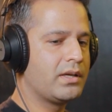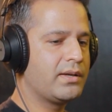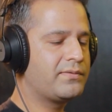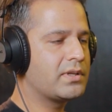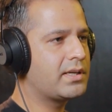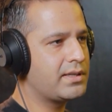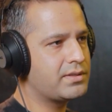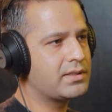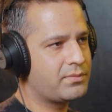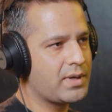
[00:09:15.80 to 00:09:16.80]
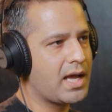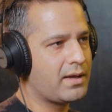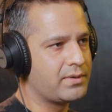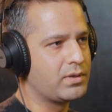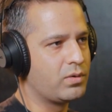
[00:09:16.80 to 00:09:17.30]
if the kitchen that we
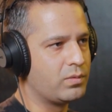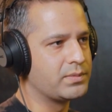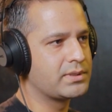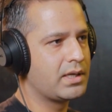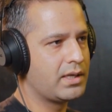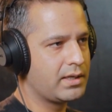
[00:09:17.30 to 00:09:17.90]
have in homes